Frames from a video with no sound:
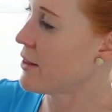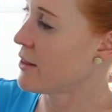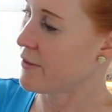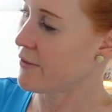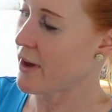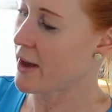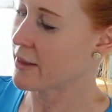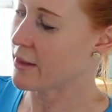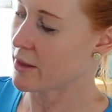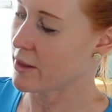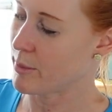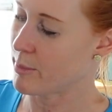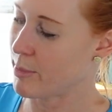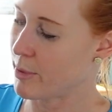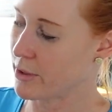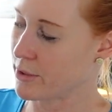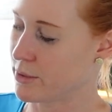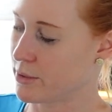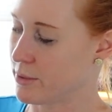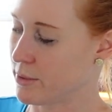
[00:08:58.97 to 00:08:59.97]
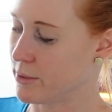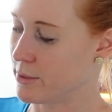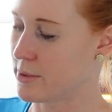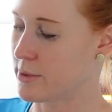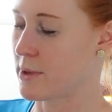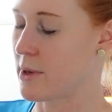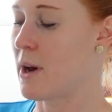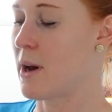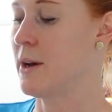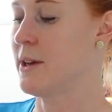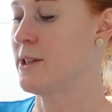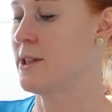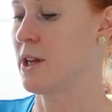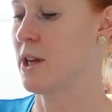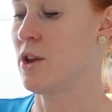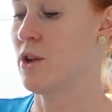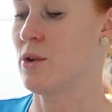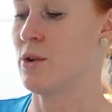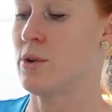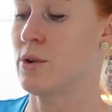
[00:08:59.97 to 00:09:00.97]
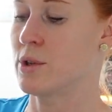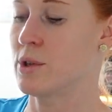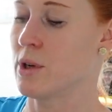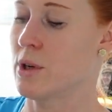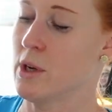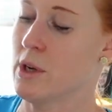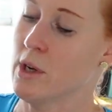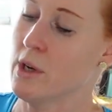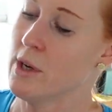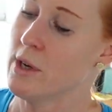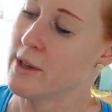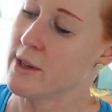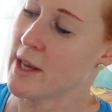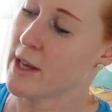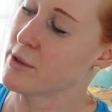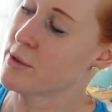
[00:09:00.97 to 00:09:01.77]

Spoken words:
the fact that the bottles are secured. They're